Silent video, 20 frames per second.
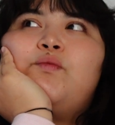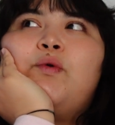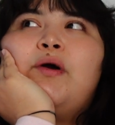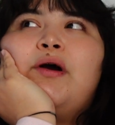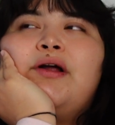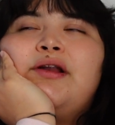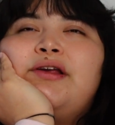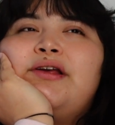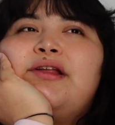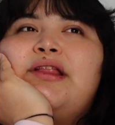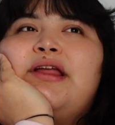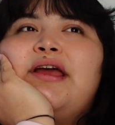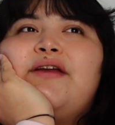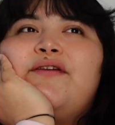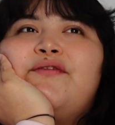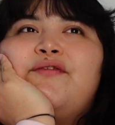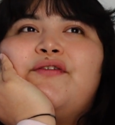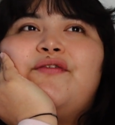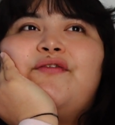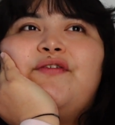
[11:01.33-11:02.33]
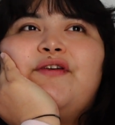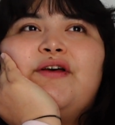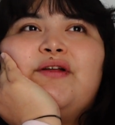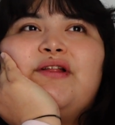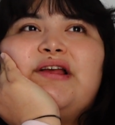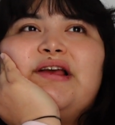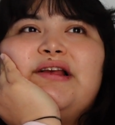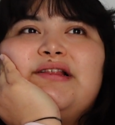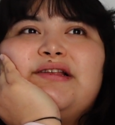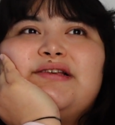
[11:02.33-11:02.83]
want to like fulfill
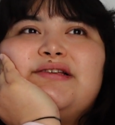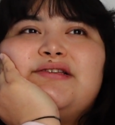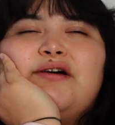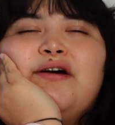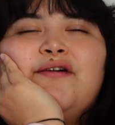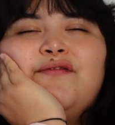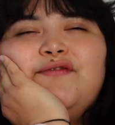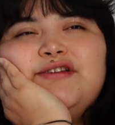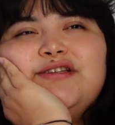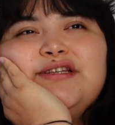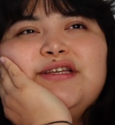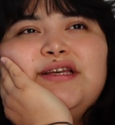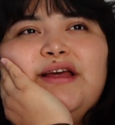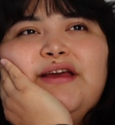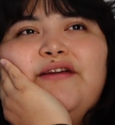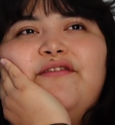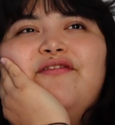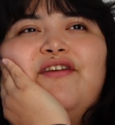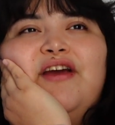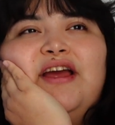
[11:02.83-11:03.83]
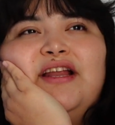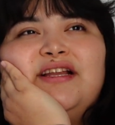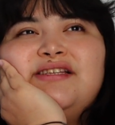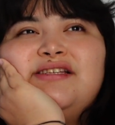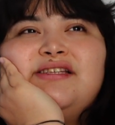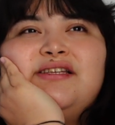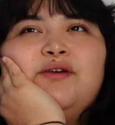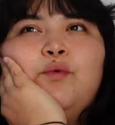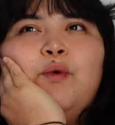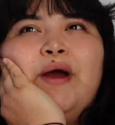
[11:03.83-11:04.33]
like this obviously like
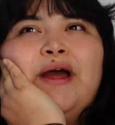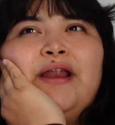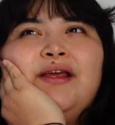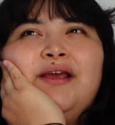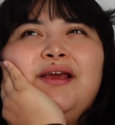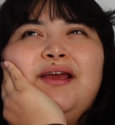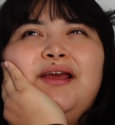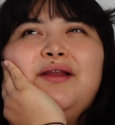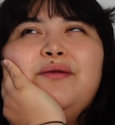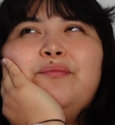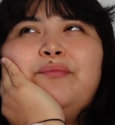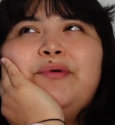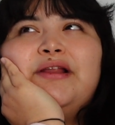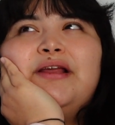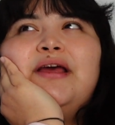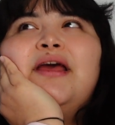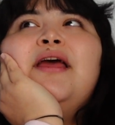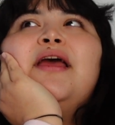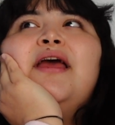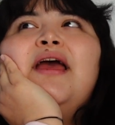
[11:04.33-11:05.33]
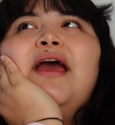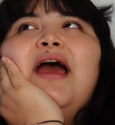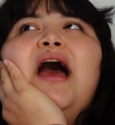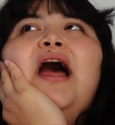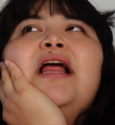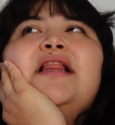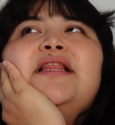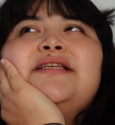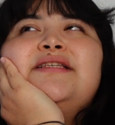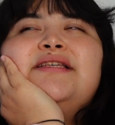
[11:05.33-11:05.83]
fantasy wedding, but
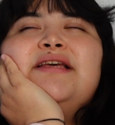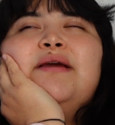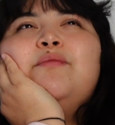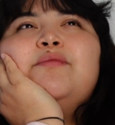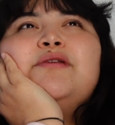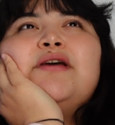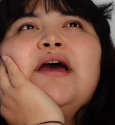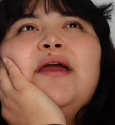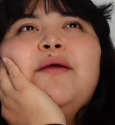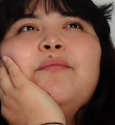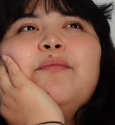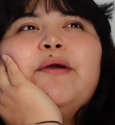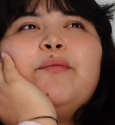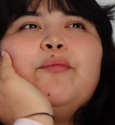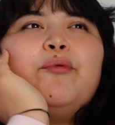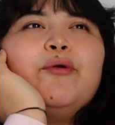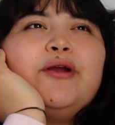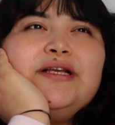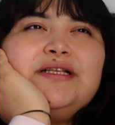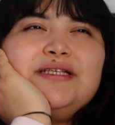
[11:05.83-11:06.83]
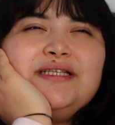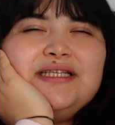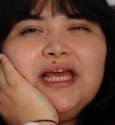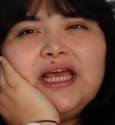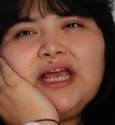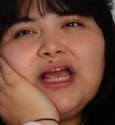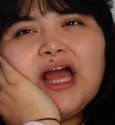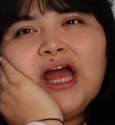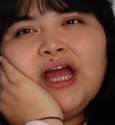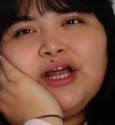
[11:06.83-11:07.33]
at the same time my brain's
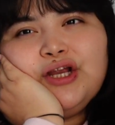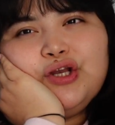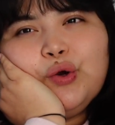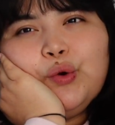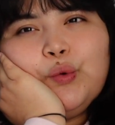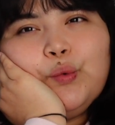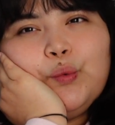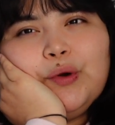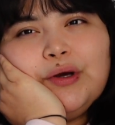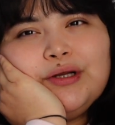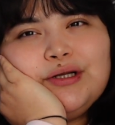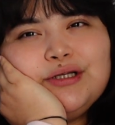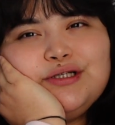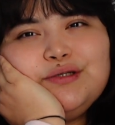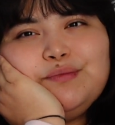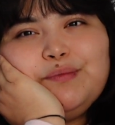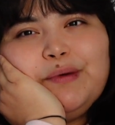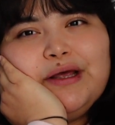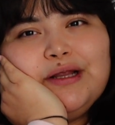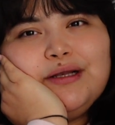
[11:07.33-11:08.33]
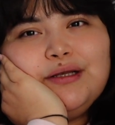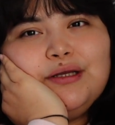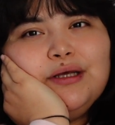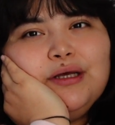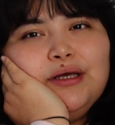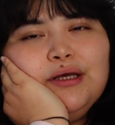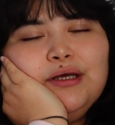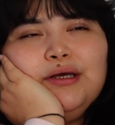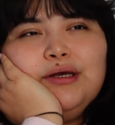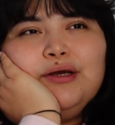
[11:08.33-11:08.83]
like, I don't want to spend
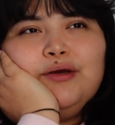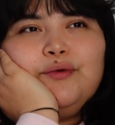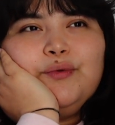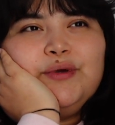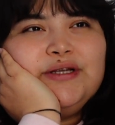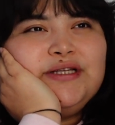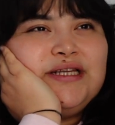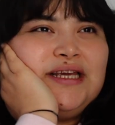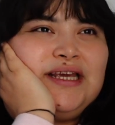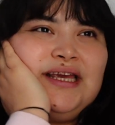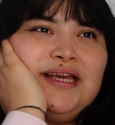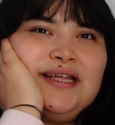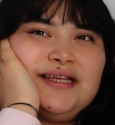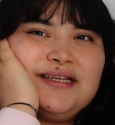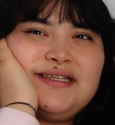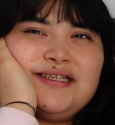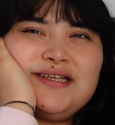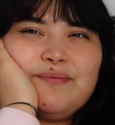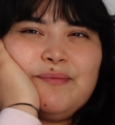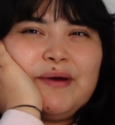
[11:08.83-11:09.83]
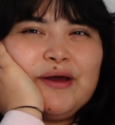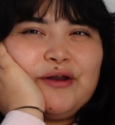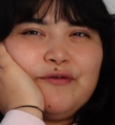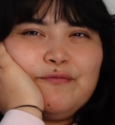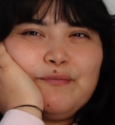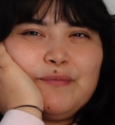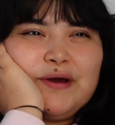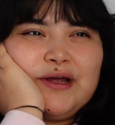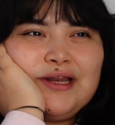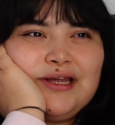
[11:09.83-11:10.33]
ridiculous amount of
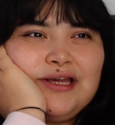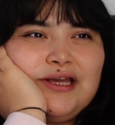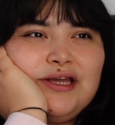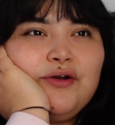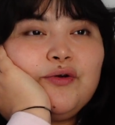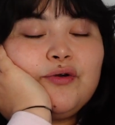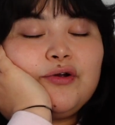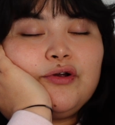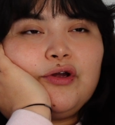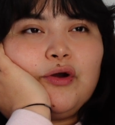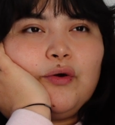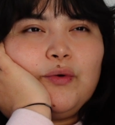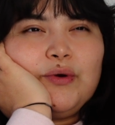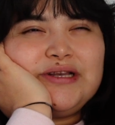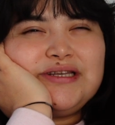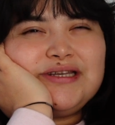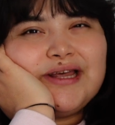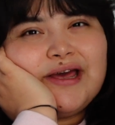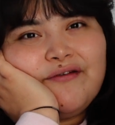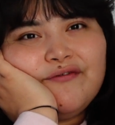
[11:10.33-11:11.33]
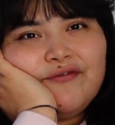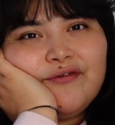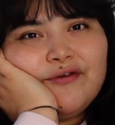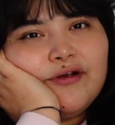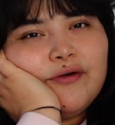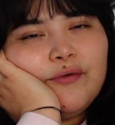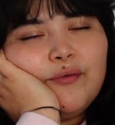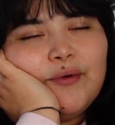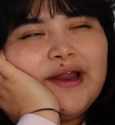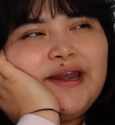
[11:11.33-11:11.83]
money or go in debt for
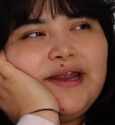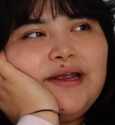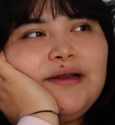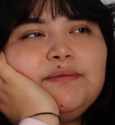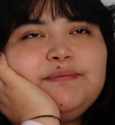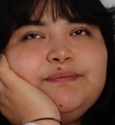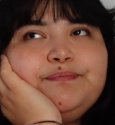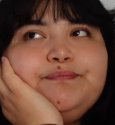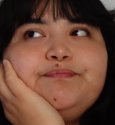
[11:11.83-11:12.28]
a wedding.